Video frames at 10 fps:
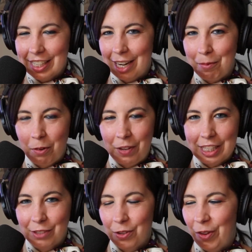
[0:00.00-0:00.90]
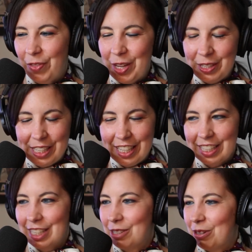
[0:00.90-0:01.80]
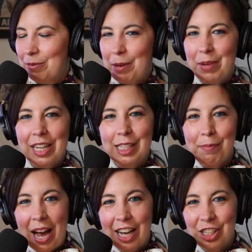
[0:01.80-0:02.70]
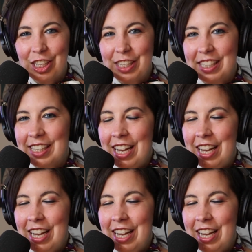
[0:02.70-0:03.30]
I'm a festival enthusiast. It's one of my biggest passions.